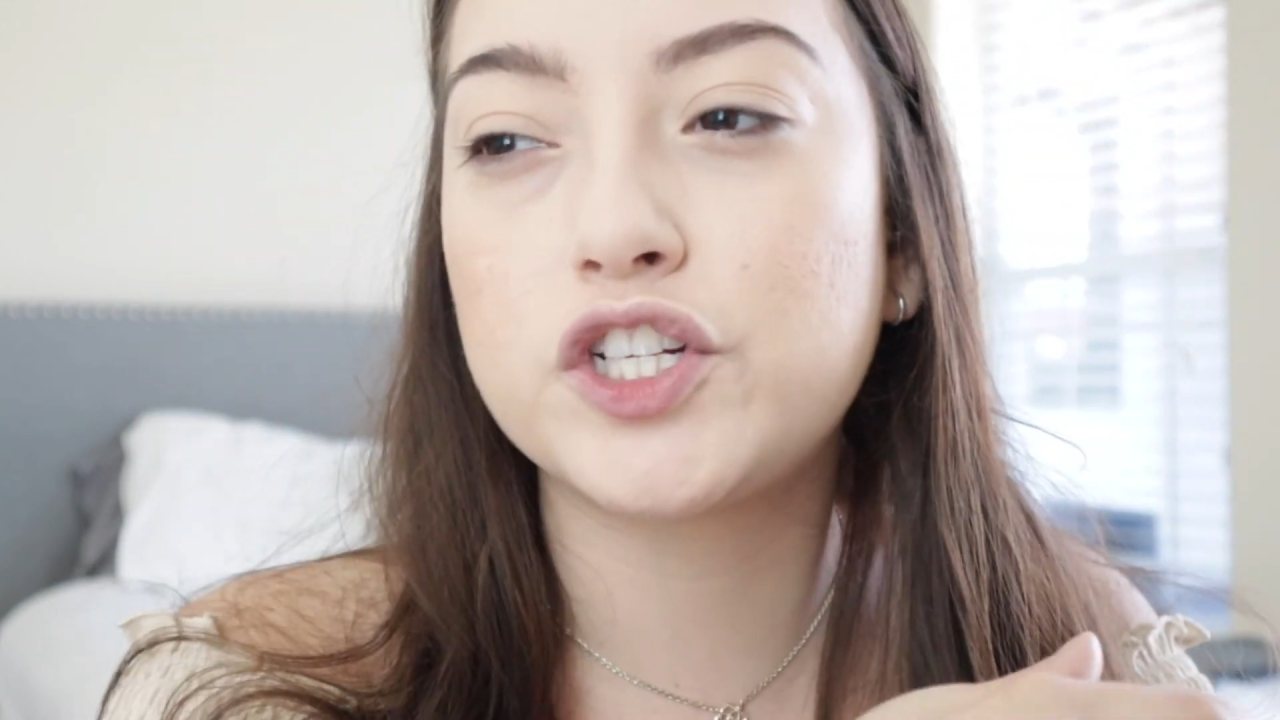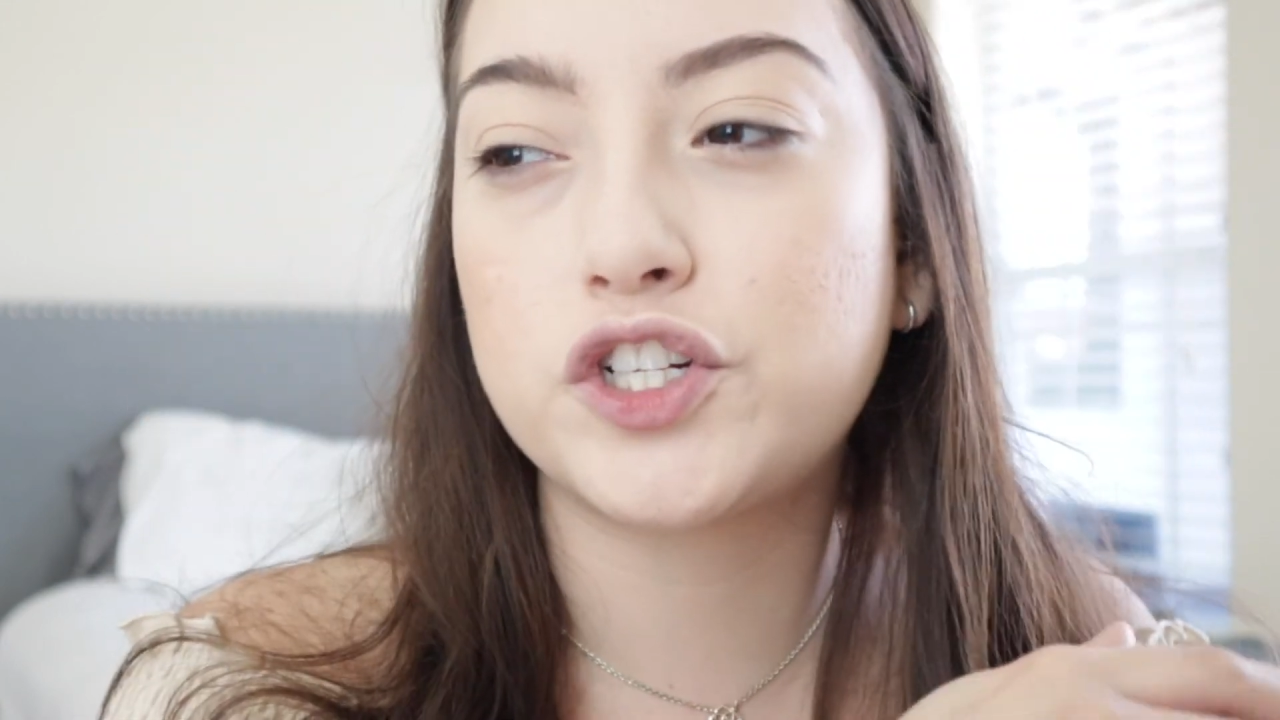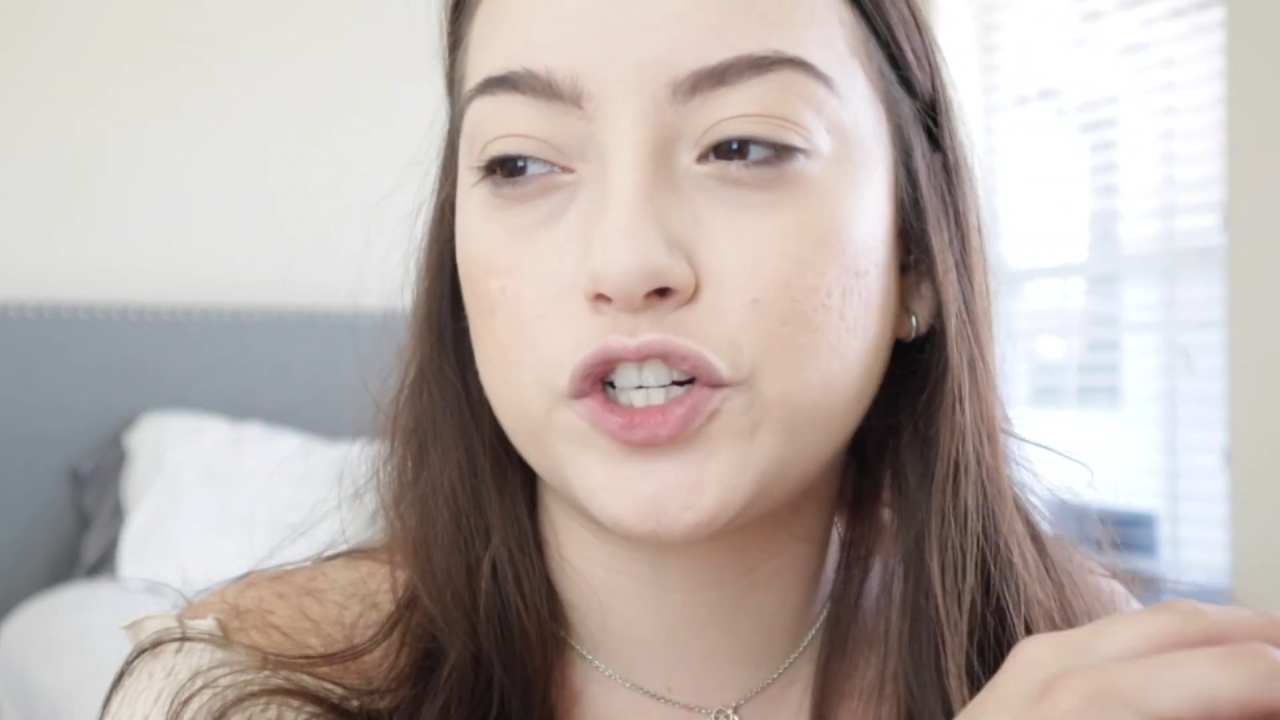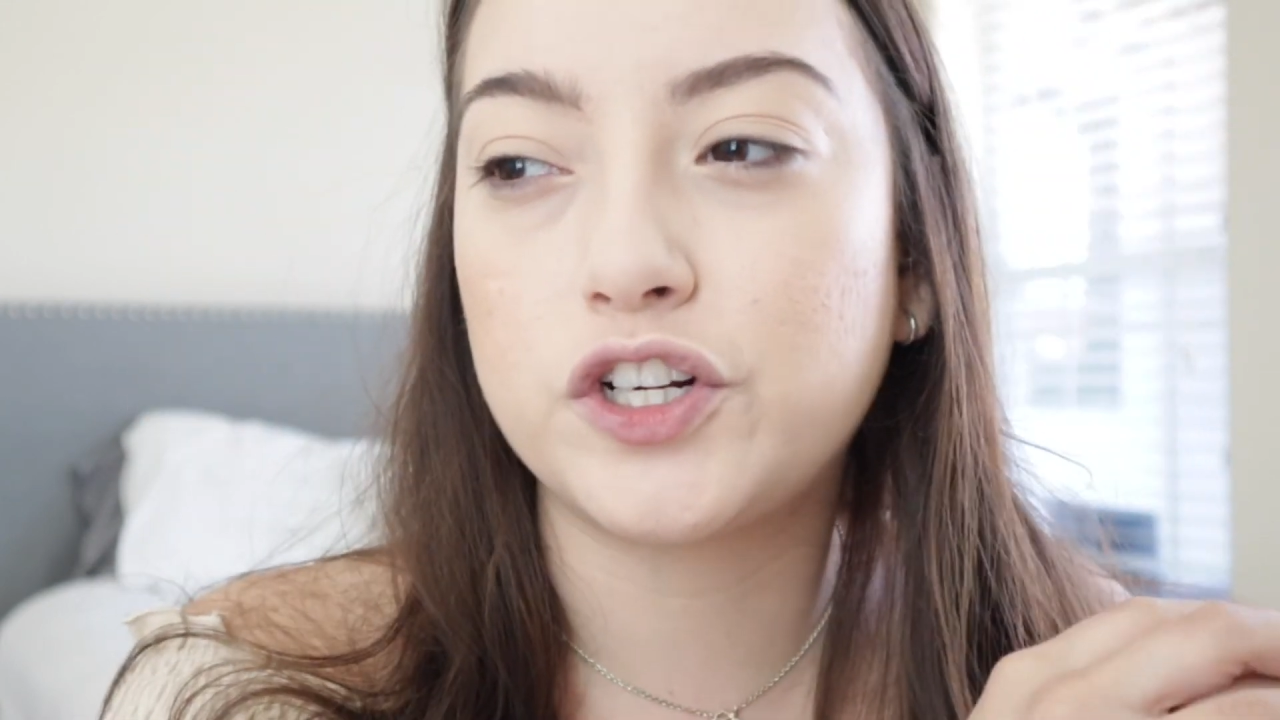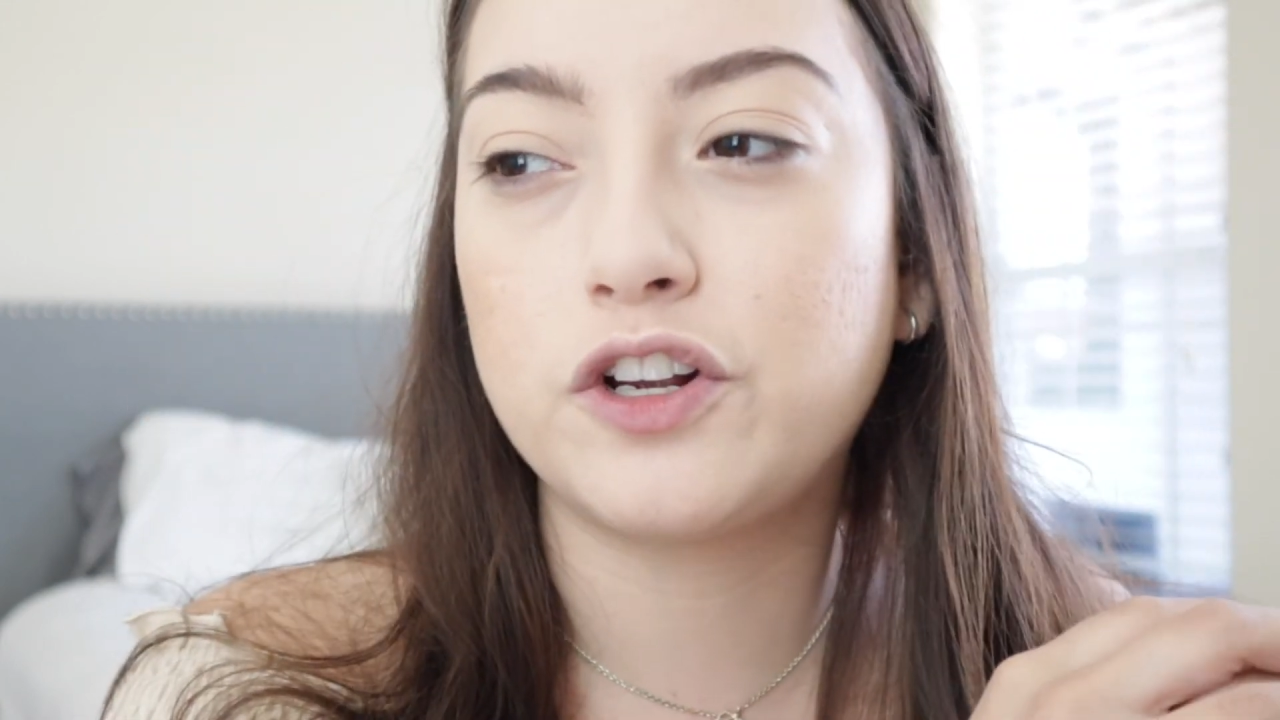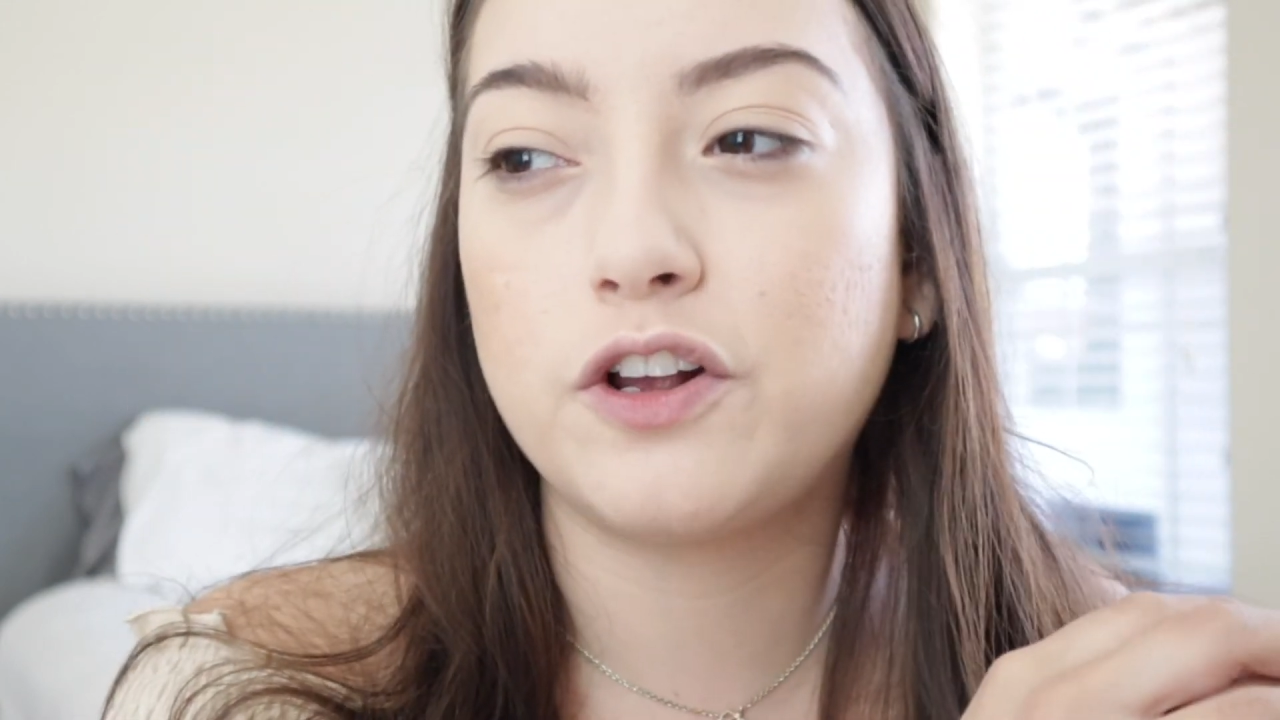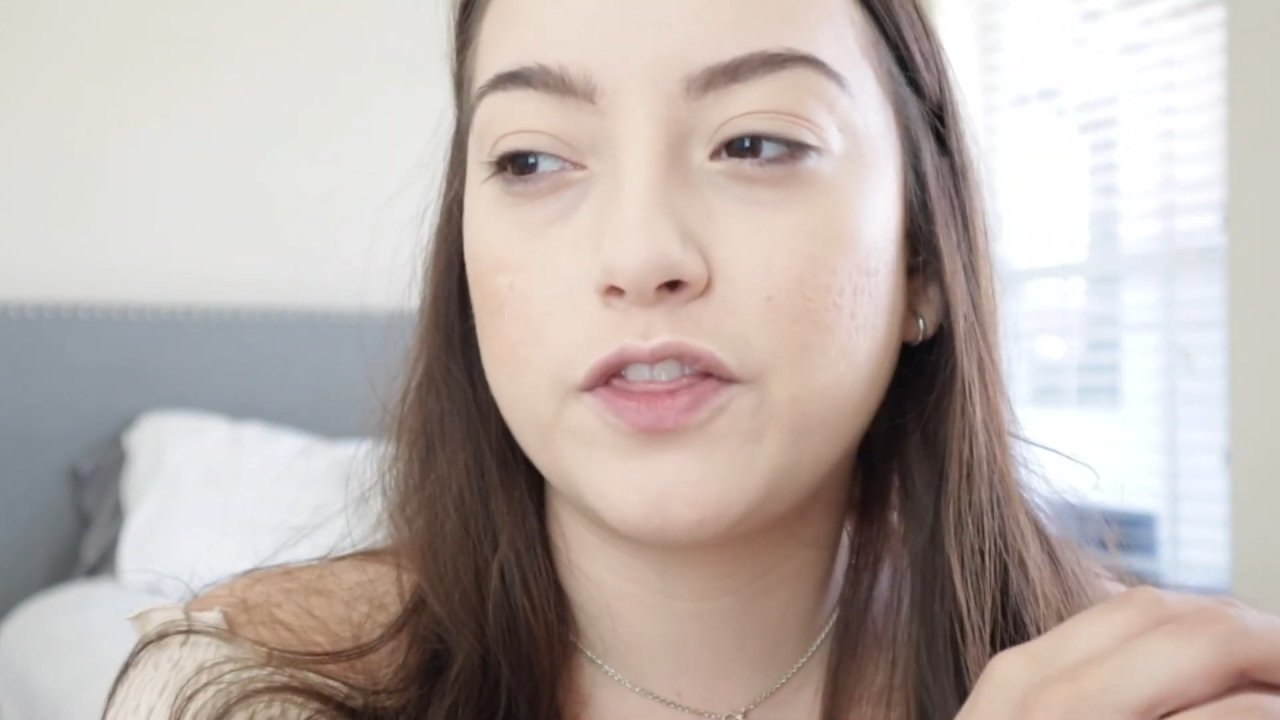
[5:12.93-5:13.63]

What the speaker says: sure